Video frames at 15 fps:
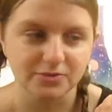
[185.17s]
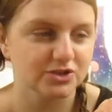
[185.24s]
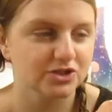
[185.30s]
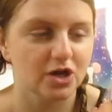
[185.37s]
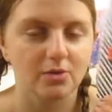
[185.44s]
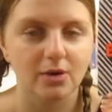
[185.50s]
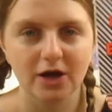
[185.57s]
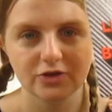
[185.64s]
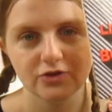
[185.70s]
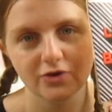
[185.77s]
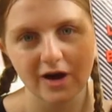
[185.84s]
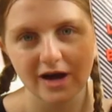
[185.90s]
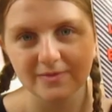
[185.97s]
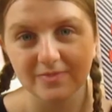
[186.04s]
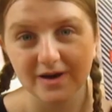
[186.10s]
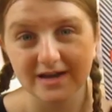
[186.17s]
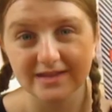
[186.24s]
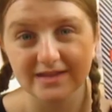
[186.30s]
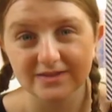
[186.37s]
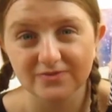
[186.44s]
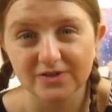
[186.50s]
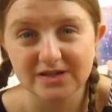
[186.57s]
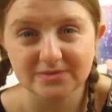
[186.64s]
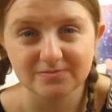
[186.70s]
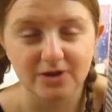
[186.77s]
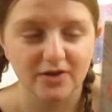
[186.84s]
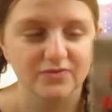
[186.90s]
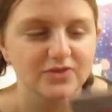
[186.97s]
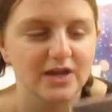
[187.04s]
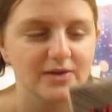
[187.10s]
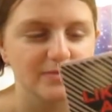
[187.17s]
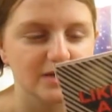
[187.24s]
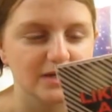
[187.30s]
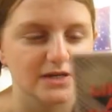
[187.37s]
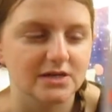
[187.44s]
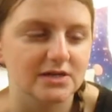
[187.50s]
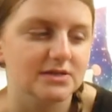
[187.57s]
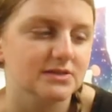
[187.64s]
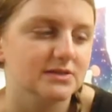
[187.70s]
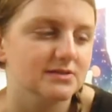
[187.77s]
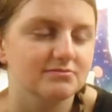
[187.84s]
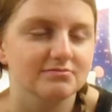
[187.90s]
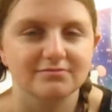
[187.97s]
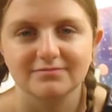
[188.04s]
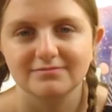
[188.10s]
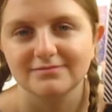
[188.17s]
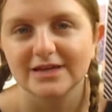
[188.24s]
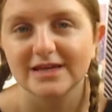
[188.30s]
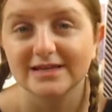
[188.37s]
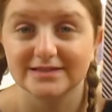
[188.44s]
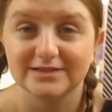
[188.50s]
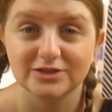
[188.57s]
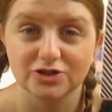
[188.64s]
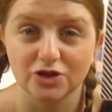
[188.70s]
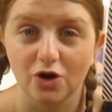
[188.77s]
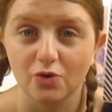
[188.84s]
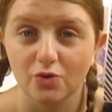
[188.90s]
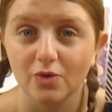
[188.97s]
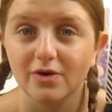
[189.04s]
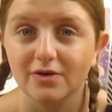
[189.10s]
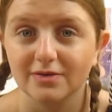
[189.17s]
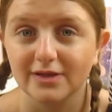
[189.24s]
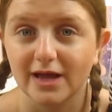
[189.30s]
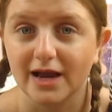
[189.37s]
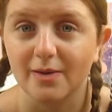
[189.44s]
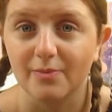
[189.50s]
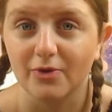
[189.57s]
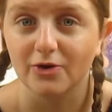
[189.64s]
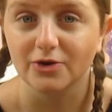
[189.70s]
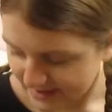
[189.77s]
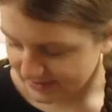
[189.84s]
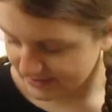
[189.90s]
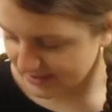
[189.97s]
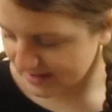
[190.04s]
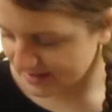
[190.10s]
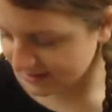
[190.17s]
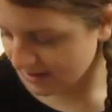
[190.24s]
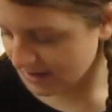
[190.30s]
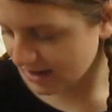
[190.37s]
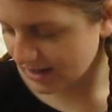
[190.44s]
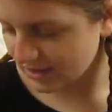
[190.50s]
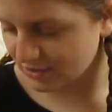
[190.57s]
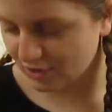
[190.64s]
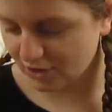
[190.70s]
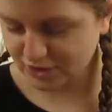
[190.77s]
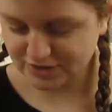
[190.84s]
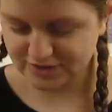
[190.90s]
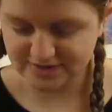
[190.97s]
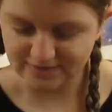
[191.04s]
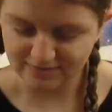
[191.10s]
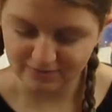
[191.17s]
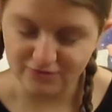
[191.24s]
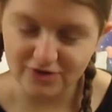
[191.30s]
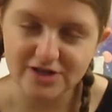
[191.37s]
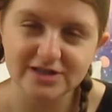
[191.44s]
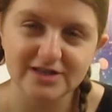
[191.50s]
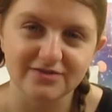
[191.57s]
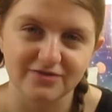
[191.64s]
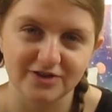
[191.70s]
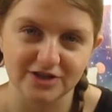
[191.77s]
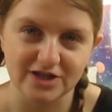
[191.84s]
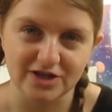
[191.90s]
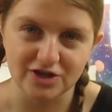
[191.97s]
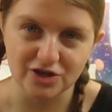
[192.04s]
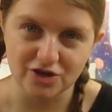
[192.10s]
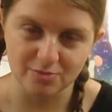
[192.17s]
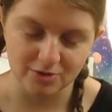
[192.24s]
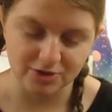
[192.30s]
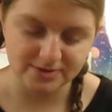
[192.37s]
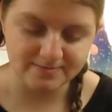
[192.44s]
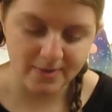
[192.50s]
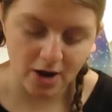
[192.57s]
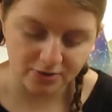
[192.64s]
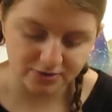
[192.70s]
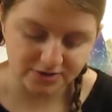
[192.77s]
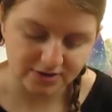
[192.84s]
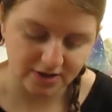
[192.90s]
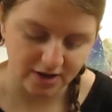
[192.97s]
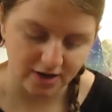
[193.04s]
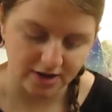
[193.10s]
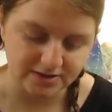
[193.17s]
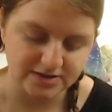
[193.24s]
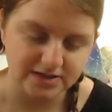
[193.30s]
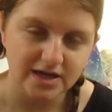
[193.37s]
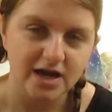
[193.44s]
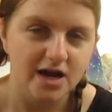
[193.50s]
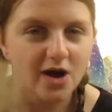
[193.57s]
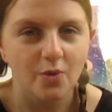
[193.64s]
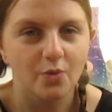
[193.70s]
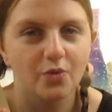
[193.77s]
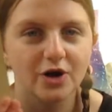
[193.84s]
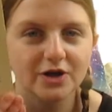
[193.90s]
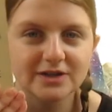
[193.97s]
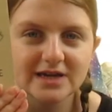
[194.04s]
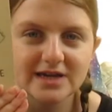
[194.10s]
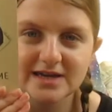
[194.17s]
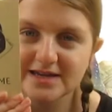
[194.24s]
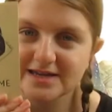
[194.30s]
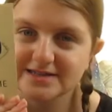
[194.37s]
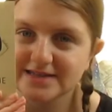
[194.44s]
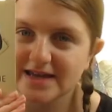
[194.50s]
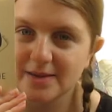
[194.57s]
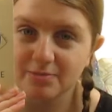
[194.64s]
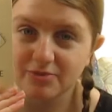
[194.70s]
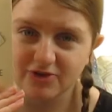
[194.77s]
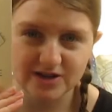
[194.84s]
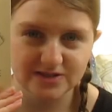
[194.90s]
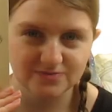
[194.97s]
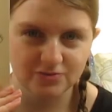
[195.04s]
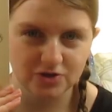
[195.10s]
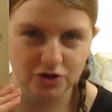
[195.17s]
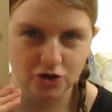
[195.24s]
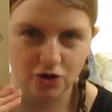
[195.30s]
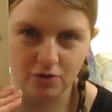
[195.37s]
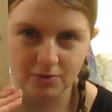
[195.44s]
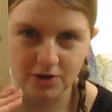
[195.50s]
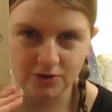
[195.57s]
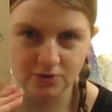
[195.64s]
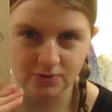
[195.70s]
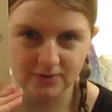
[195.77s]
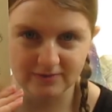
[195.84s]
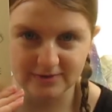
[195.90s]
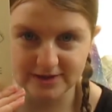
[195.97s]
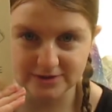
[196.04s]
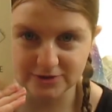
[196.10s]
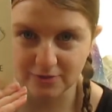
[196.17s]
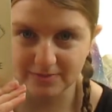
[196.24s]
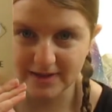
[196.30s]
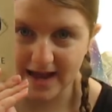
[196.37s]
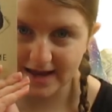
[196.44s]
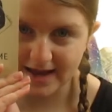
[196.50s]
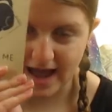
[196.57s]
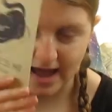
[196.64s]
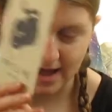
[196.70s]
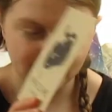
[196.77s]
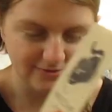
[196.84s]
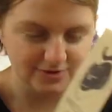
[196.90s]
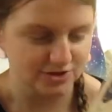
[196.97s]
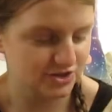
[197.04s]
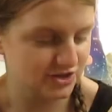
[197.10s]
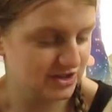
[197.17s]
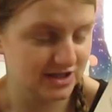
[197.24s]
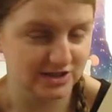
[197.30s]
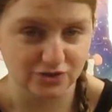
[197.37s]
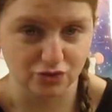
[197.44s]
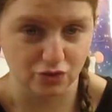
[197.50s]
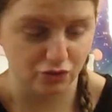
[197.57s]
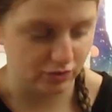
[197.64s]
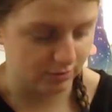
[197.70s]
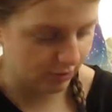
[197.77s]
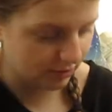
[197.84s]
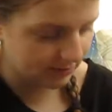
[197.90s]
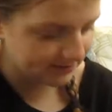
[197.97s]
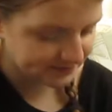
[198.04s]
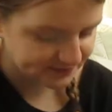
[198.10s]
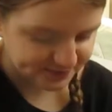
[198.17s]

So I thought I'd buy this for his birthday because he's so like a boss. Then I got some really funny, humorous postcards. One is Impress Me Human with a little black cat, which is adorable.